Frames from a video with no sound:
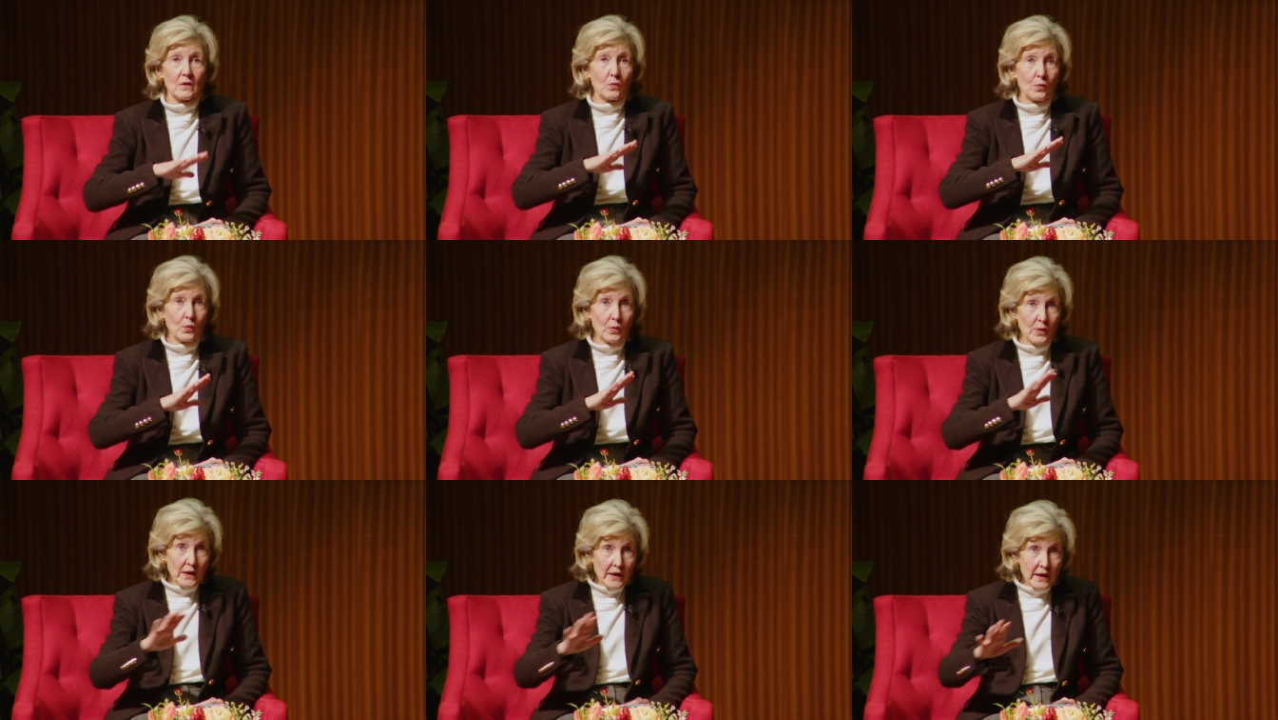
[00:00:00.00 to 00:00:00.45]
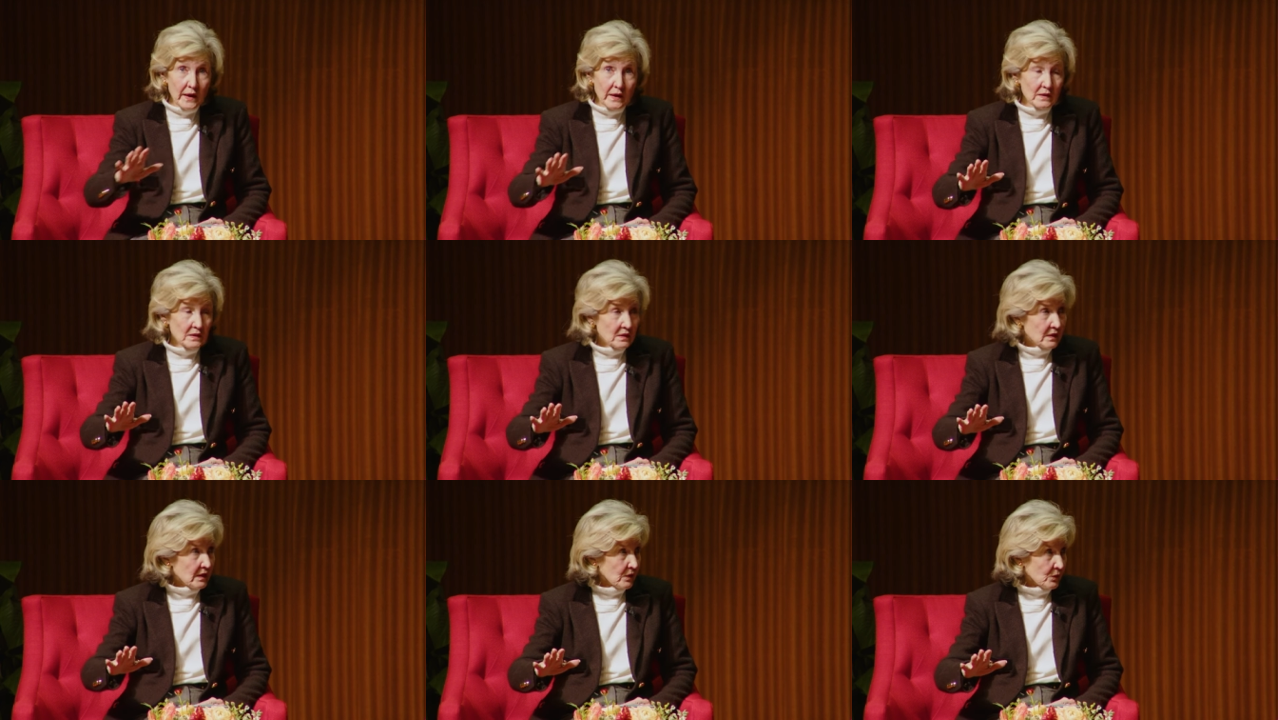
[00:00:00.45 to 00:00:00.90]
We
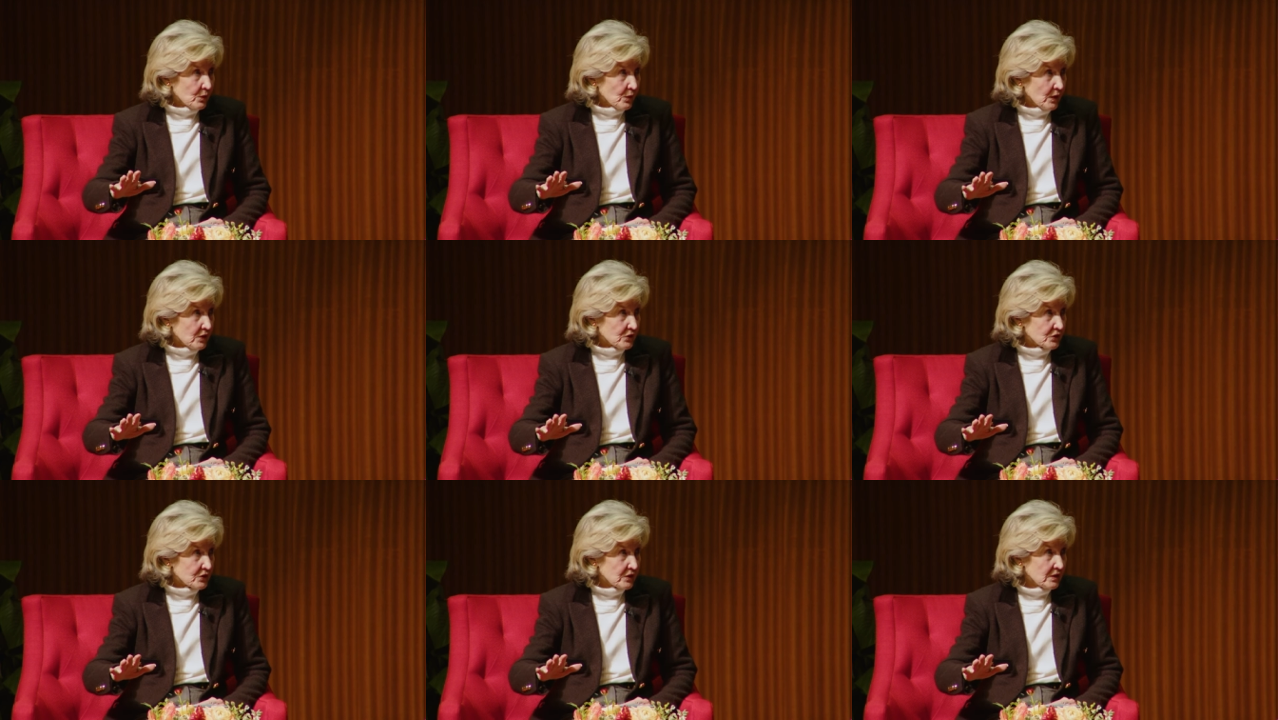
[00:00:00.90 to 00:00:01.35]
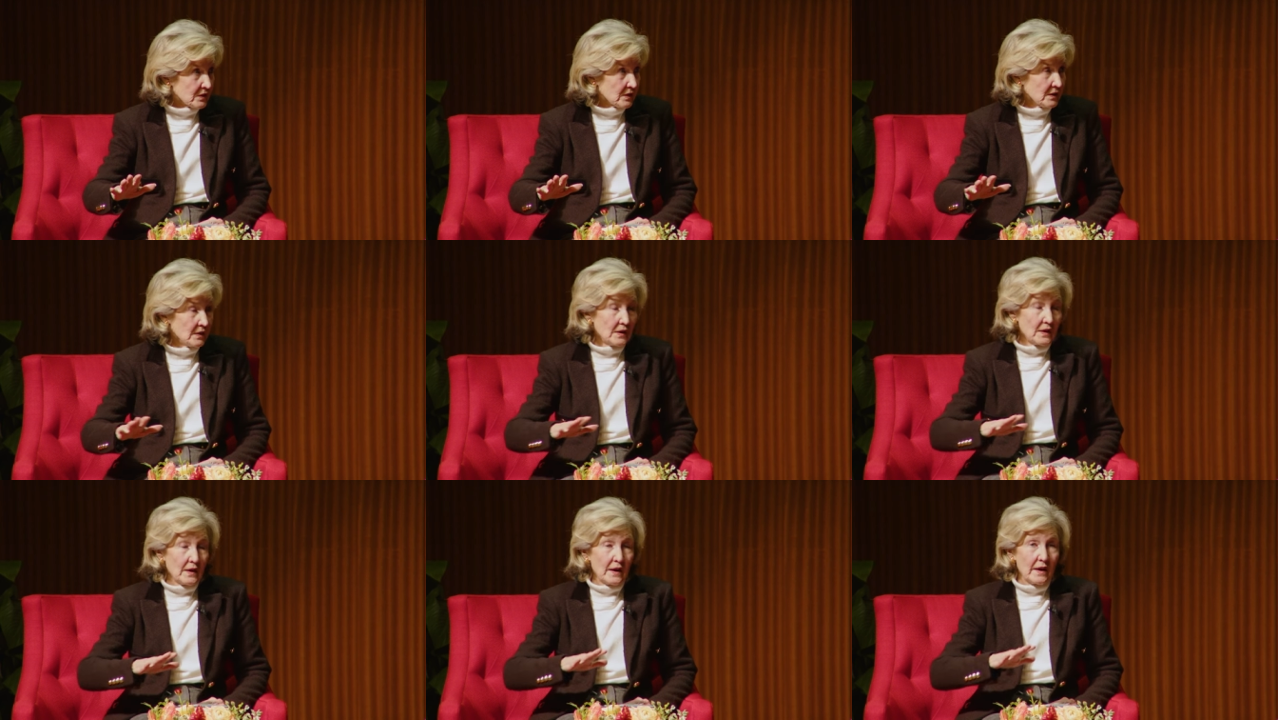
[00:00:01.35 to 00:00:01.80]
can't let Russia
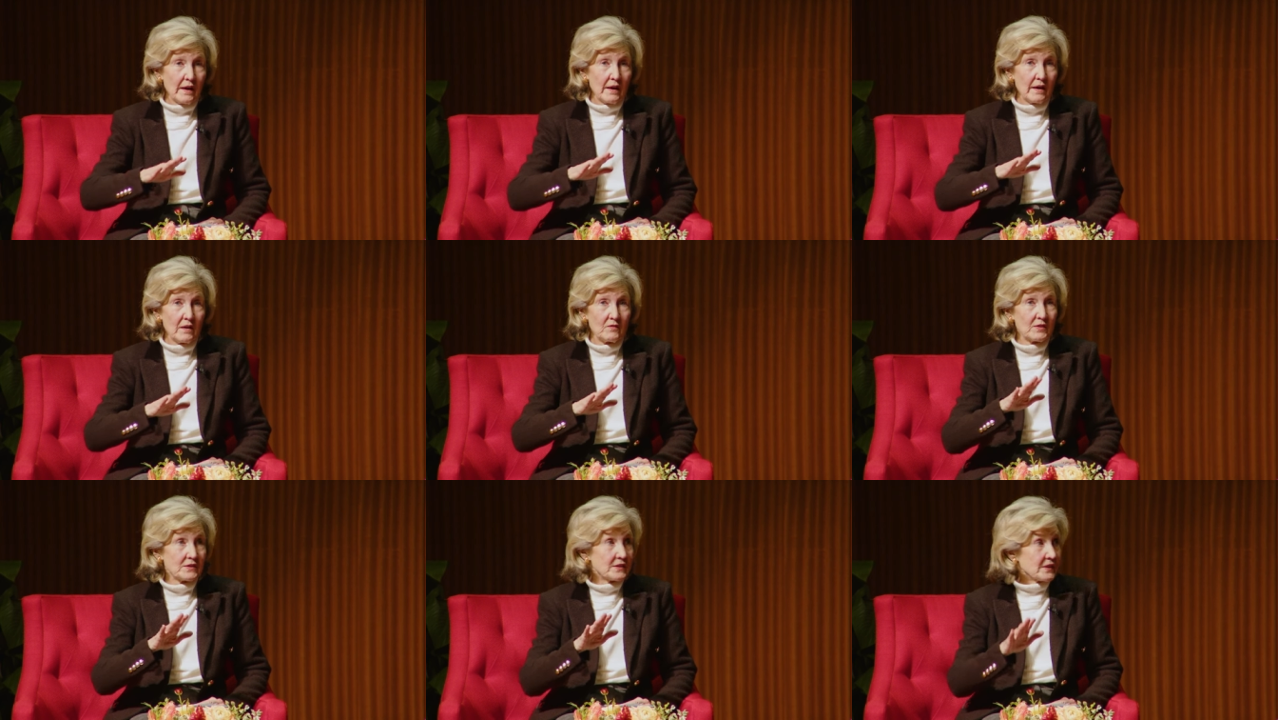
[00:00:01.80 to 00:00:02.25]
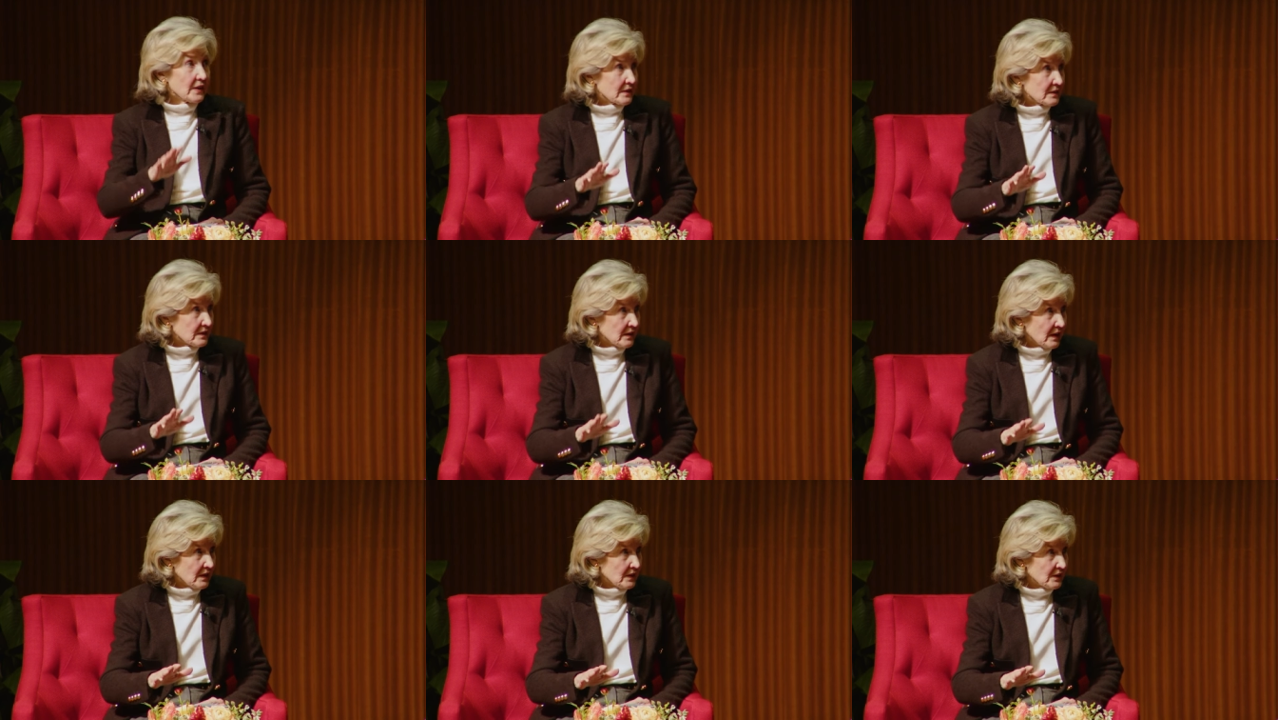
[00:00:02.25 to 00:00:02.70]
have a
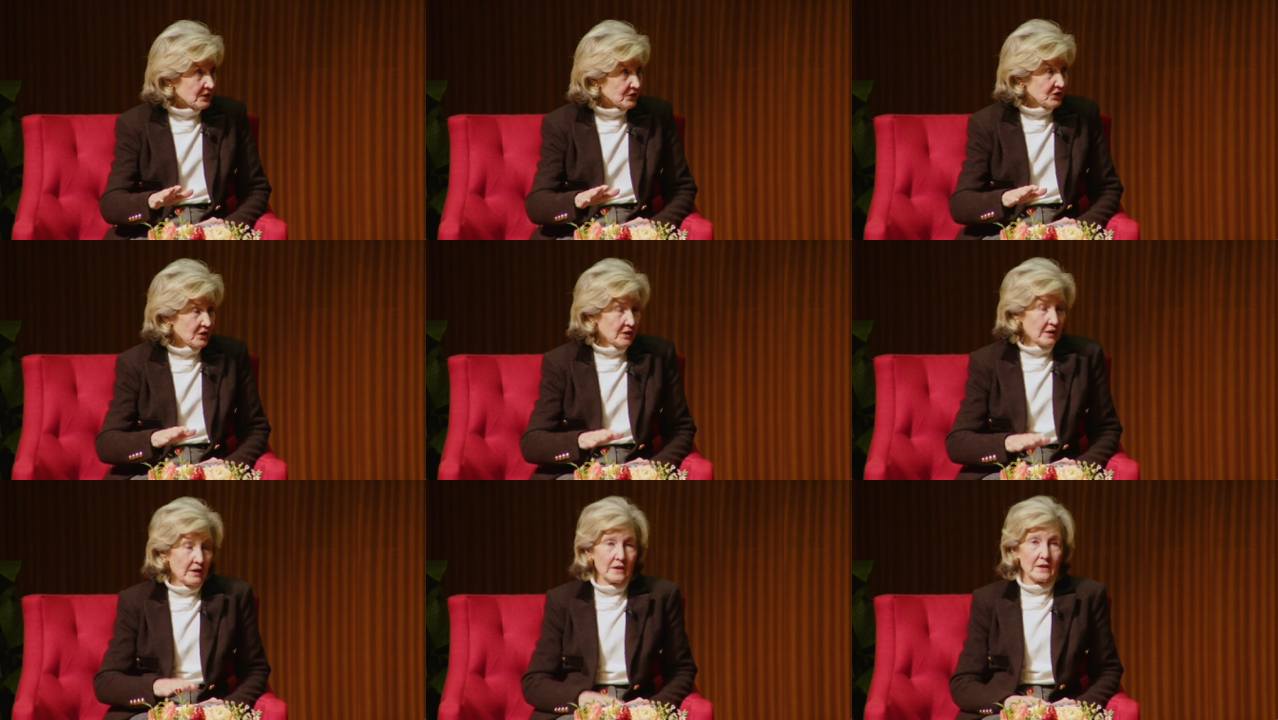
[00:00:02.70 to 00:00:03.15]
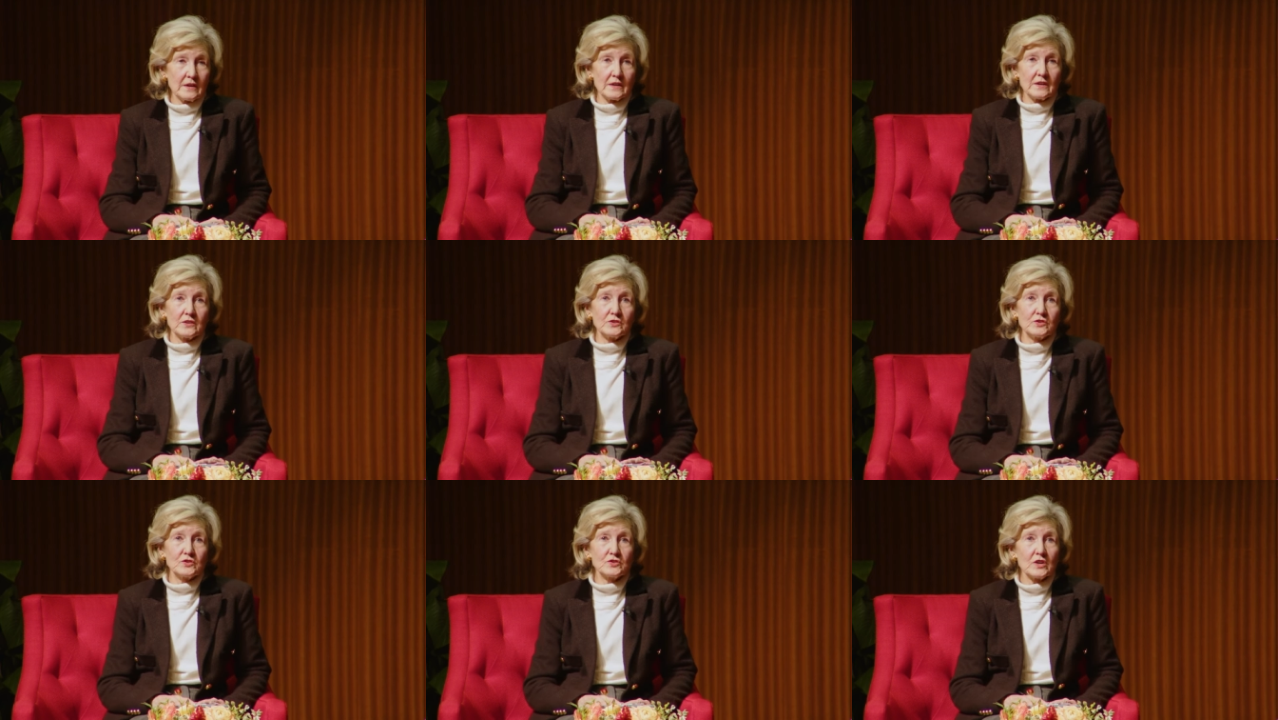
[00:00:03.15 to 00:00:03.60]
technology
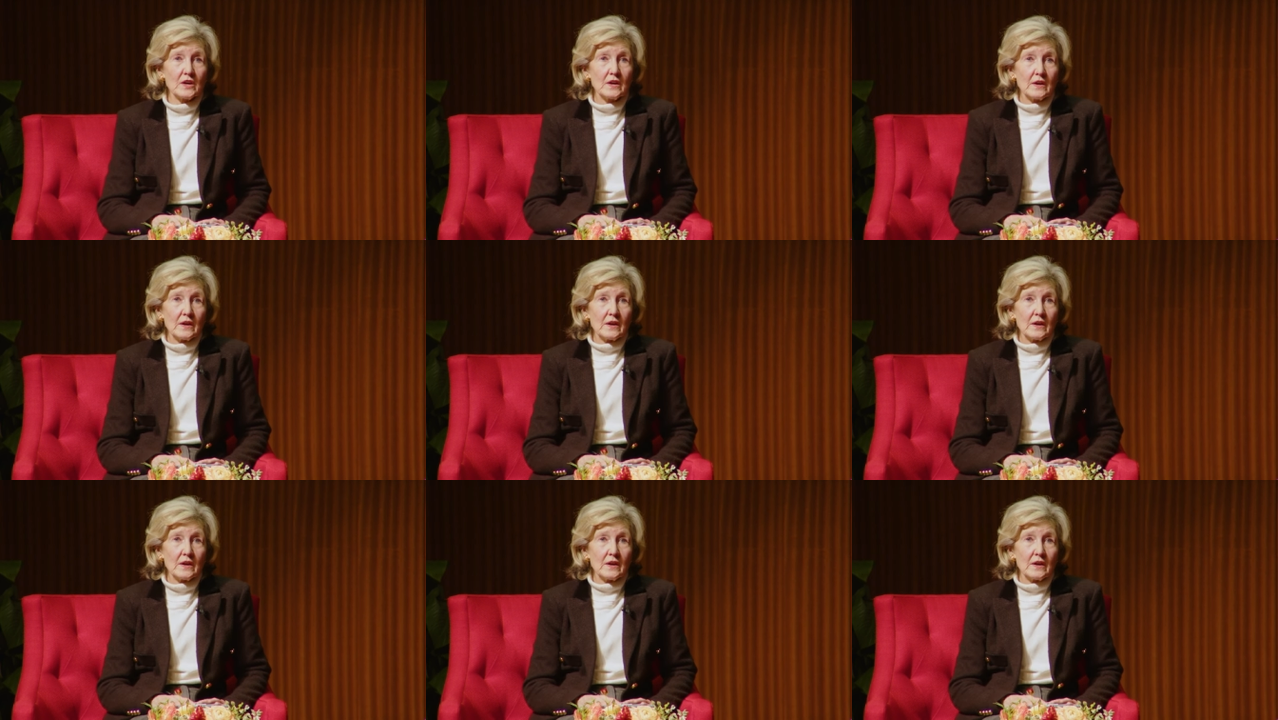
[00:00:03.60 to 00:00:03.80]
edge.